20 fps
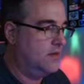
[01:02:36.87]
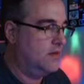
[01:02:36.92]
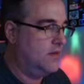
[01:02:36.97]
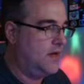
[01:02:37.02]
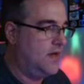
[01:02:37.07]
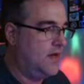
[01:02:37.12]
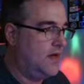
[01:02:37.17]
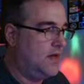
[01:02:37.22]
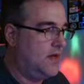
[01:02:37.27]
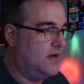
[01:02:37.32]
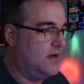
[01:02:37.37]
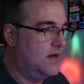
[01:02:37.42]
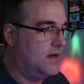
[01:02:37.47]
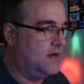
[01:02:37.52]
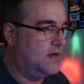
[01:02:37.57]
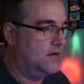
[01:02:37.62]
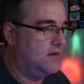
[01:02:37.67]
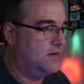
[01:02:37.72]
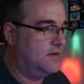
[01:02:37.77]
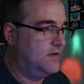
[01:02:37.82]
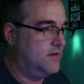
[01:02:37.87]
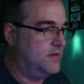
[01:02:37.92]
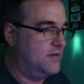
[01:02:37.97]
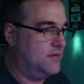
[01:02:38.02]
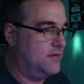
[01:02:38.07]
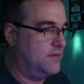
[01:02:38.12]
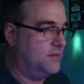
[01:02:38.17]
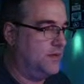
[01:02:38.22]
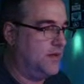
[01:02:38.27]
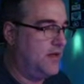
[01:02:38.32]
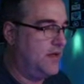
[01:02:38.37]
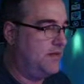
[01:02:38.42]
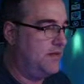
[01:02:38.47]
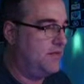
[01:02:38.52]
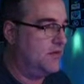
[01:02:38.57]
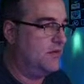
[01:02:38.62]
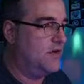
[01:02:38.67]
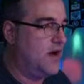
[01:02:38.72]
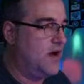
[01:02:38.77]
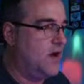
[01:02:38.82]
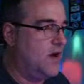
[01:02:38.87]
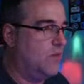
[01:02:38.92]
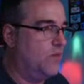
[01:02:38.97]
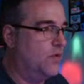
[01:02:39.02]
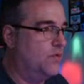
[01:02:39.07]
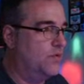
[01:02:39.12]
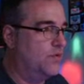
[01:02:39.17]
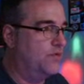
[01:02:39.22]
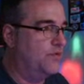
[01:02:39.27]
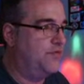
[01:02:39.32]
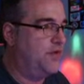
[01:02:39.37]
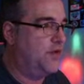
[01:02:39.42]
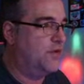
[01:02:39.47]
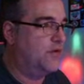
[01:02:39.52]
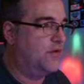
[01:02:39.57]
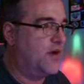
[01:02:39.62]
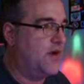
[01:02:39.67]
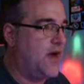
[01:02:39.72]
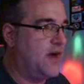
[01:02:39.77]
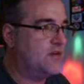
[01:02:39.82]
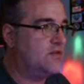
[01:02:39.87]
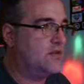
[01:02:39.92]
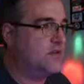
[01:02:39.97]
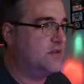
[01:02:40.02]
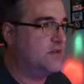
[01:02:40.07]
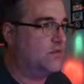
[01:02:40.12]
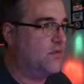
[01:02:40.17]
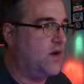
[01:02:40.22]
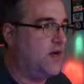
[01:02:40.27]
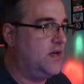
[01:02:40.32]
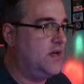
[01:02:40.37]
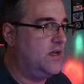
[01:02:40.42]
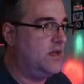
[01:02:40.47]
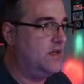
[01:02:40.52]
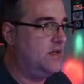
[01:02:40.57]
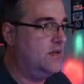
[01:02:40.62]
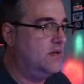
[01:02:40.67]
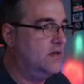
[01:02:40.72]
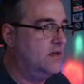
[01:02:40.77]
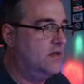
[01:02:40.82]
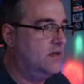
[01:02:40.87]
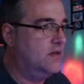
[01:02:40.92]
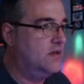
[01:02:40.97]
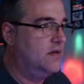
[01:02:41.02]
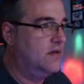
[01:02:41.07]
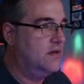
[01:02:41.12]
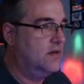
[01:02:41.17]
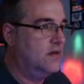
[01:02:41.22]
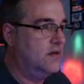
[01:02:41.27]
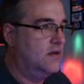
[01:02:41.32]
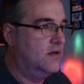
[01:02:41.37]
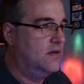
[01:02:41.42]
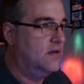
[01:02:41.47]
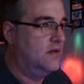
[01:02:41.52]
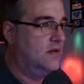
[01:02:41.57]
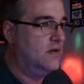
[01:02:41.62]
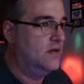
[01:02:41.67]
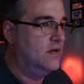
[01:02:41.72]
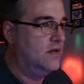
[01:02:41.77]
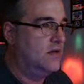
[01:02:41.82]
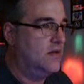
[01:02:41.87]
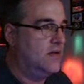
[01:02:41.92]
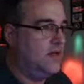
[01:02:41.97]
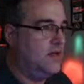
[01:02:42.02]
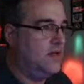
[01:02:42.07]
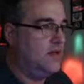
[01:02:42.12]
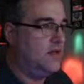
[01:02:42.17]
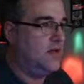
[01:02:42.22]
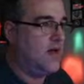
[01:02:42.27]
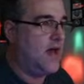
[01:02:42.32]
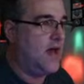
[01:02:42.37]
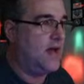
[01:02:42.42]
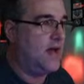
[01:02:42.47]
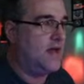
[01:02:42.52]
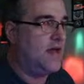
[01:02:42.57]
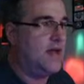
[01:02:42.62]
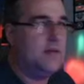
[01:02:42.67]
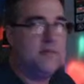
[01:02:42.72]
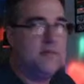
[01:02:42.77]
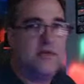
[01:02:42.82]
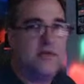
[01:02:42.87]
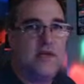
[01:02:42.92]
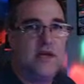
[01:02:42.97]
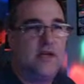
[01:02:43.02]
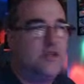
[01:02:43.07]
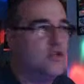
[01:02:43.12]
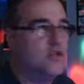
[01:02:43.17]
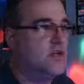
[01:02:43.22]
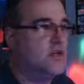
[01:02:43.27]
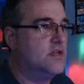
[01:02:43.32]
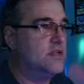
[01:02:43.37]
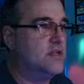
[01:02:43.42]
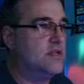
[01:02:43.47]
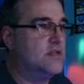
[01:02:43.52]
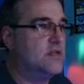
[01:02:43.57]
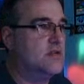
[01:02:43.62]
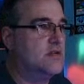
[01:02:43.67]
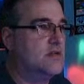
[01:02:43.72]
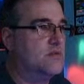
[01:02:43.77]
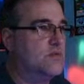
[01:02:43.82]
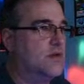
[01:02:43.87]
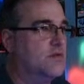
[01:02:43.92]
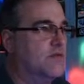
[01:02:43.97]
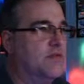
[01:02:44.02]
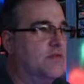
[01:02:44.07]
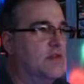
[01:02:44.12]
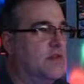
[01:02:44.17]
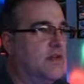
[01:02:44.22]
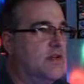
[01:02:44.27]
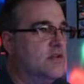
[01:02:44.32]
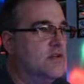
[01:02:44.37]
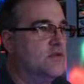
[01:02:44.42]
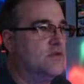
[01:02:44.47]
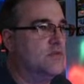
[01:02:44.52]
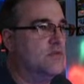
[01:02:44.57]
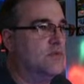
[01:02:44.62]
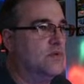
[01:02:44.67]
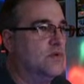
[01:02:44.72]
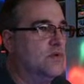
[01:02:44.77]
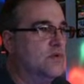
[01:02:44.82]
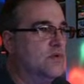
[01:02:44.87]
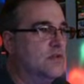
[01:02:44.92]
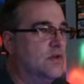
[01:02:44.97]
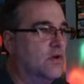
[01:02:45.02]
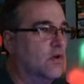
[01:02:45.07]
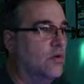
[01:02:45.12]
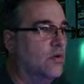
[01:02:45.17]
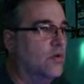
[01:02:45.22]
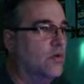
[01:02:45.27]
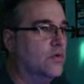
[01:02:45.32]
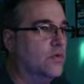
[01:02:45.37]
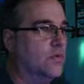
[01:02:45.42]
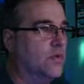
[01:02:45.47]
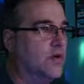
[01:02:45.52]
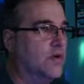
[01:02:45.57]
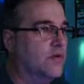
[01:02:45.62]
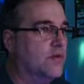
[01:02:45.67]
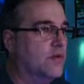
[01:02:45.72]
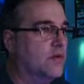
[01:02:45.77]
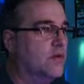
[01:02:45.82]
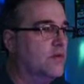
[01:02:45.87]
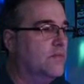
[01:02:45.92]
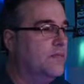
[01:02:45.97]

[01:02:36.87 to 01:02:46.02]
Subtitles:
And believe it or not, one reviewer actually rated the At Games Sega Genesis, whatever the latest one was, the Gold or whatever,